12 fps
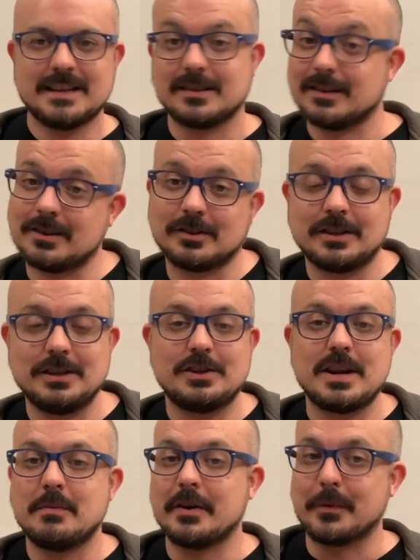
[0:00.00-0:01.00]
It's a little
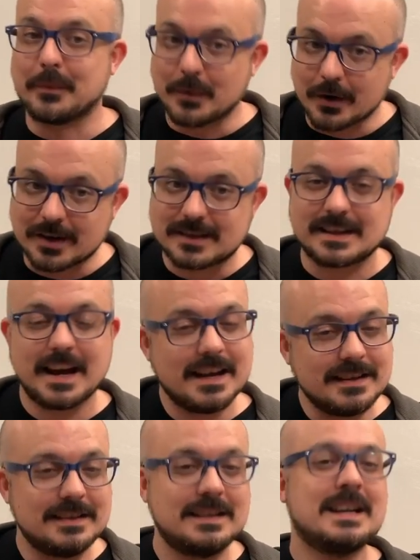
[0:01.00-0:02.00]
cliche, but it works,
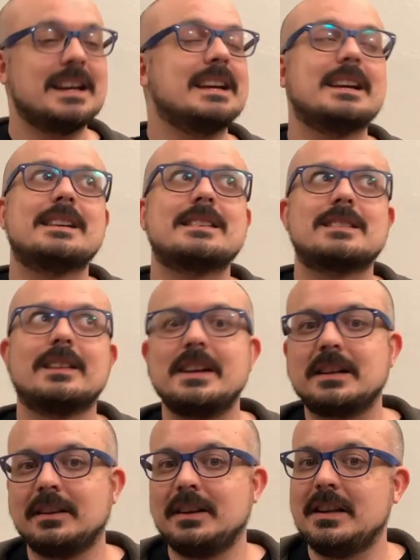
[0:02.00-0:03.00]
and it is
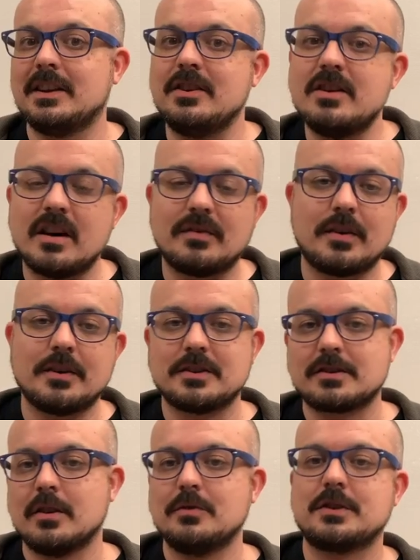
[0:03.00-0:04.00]
likely enough on
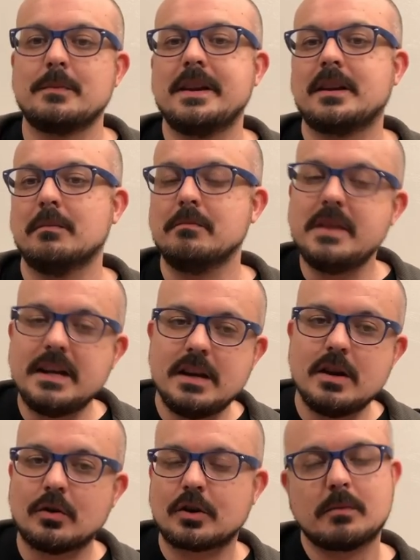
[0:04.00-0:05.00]
its own to make a
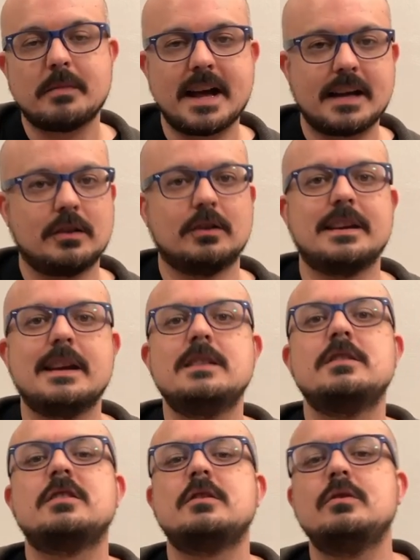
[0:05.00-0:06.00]
mediocre battle
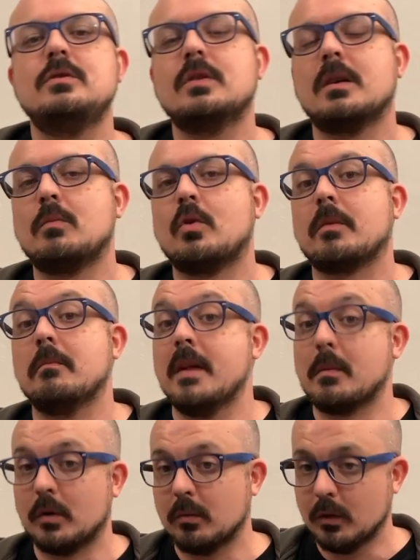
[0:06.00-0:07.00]
into a more
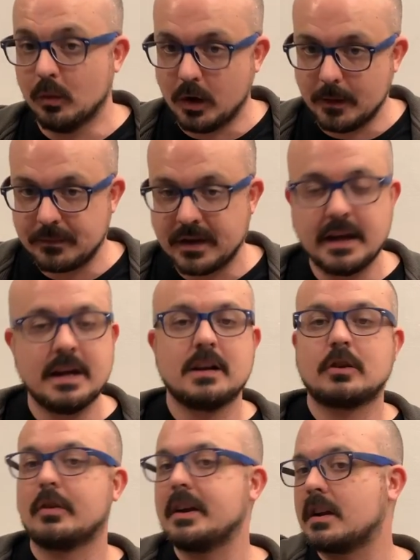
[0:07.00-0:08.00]
memorable one.
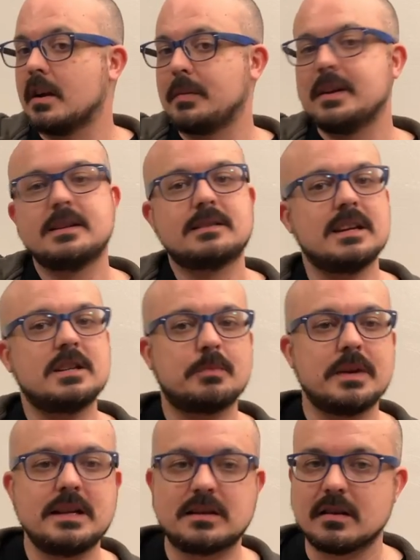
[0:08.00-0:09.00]
Crank up his
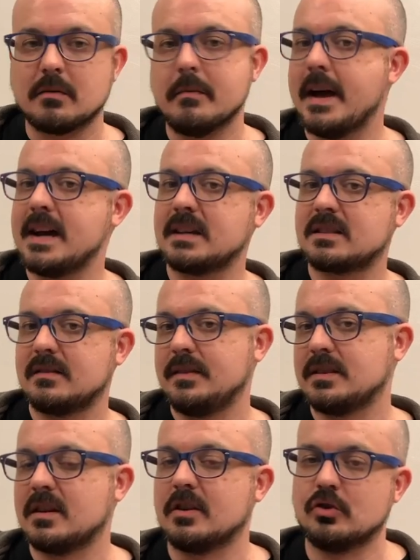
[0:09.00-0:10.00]
HP to the max if
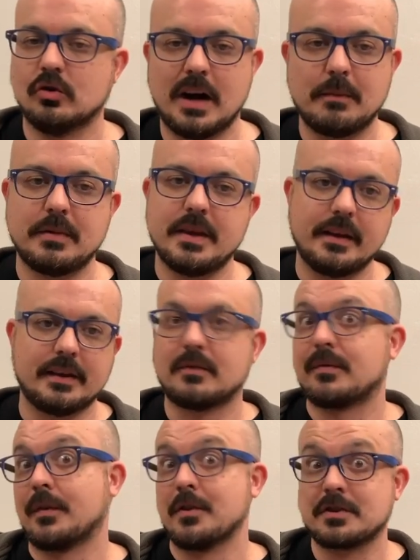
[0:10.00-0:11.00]
he's going to drop in that like
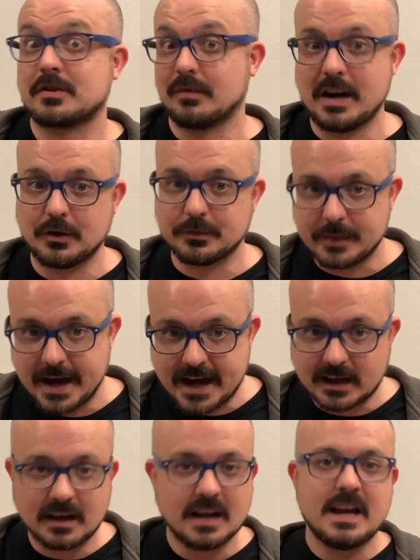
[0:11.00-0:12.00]
first round
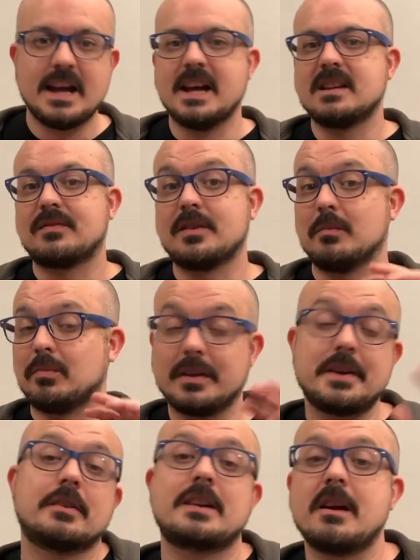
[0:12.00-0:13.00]
back, and if the
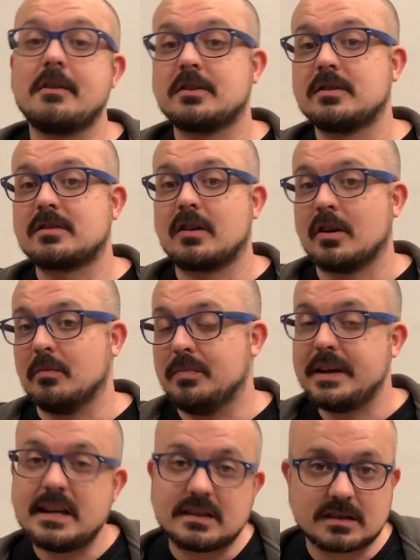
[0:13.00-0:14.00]
player characters are
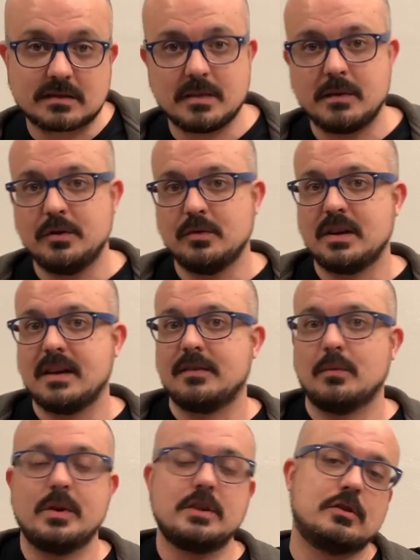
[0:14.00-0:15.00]
beasts, maybe you gave
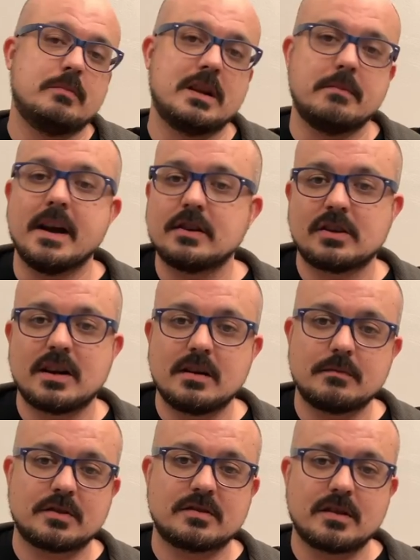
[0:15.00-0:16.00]
them way too many magic
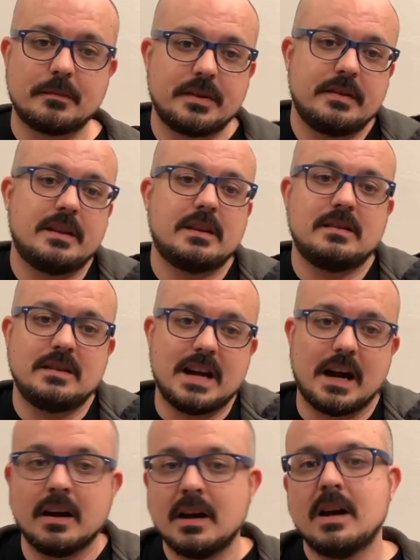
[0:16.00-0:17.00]
items or something, then
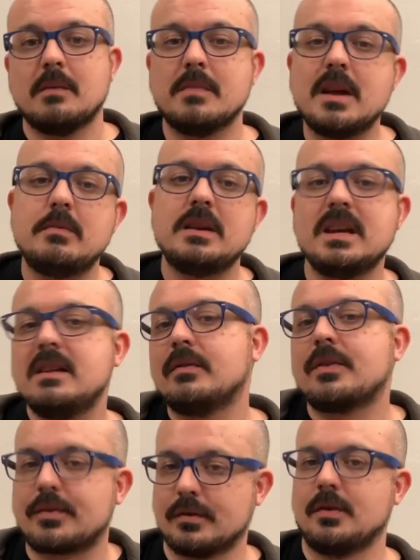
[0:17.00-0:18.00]
yeah, maybe
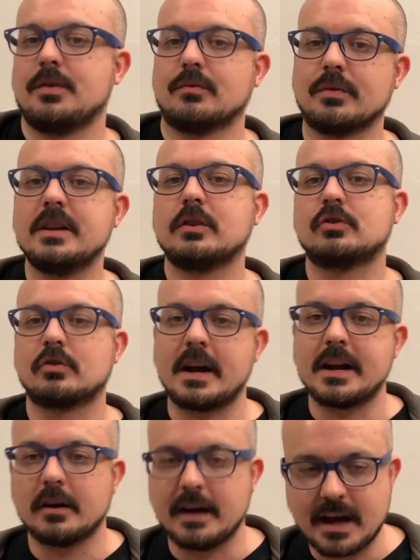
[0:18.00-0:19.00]
even throw the real
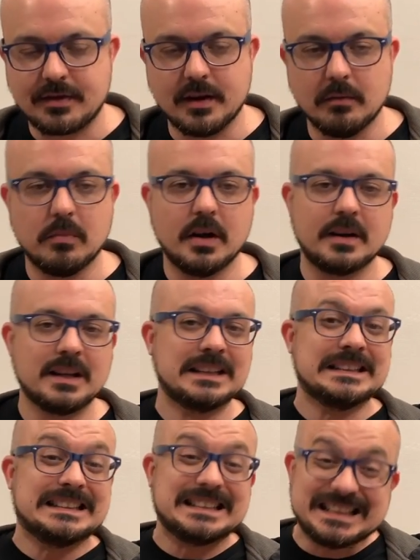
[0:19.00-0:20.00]
drider at them, but
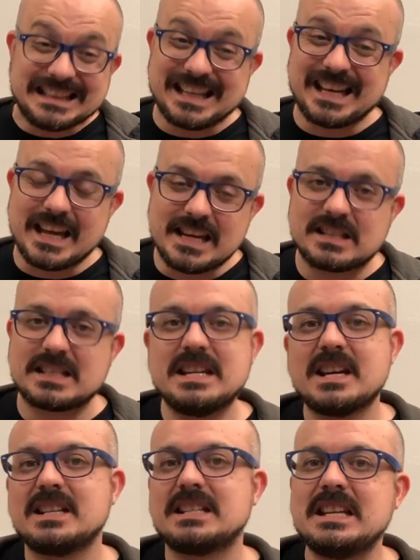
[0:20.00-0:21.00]
AC
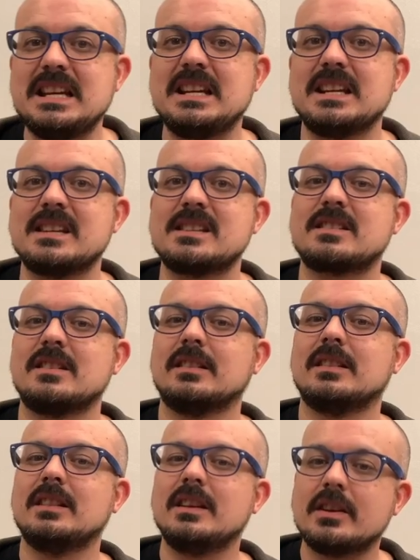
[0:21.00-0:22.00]
19 is a
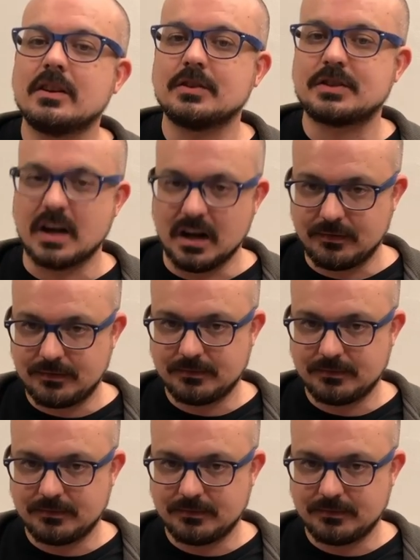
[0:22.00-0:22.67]
little tough.